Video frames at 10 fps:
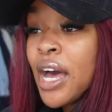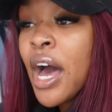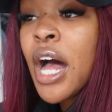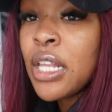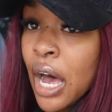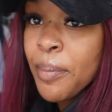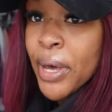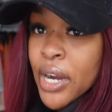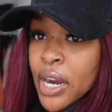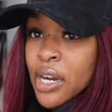a lot
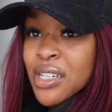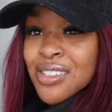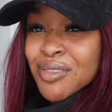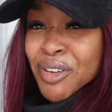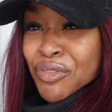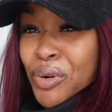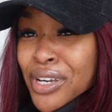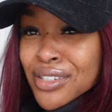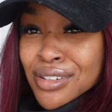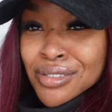better, it's just my
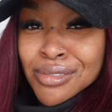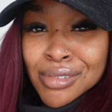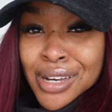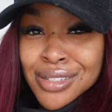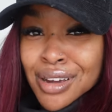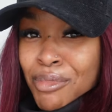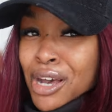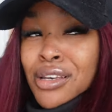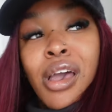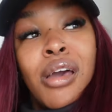voice. I don't know why it's not
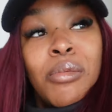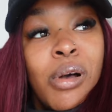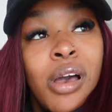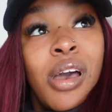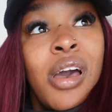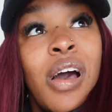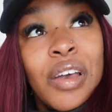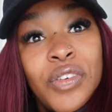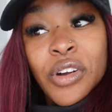back yet, but I feel